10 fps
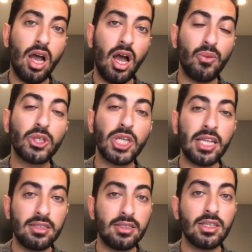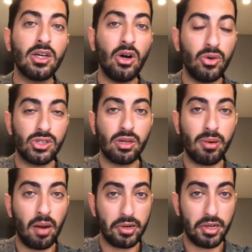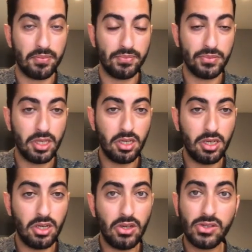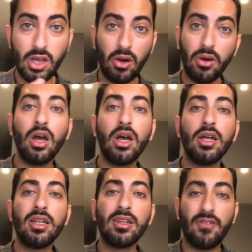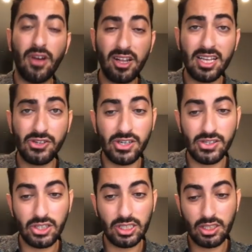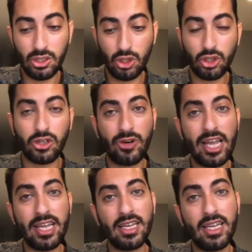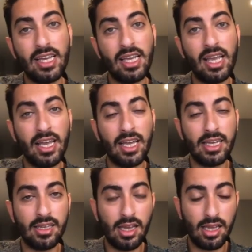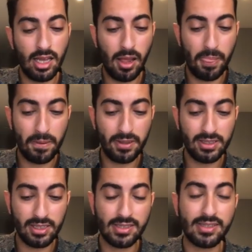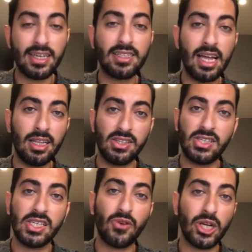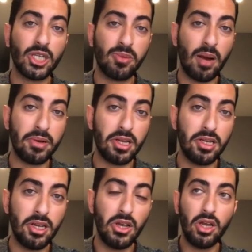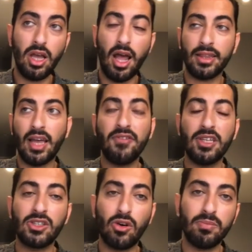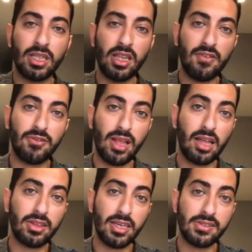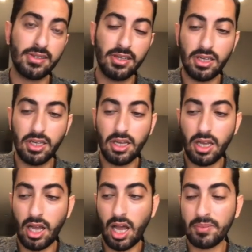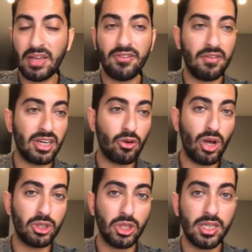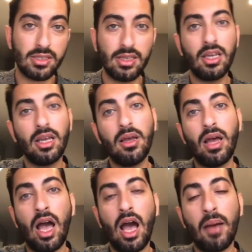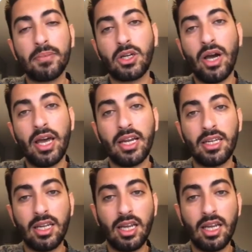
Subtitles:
which entity owns the property. So the final answer is you should create a distinct LLCs for each property. Definitely don't be left without this. If you have any questions, go ahead and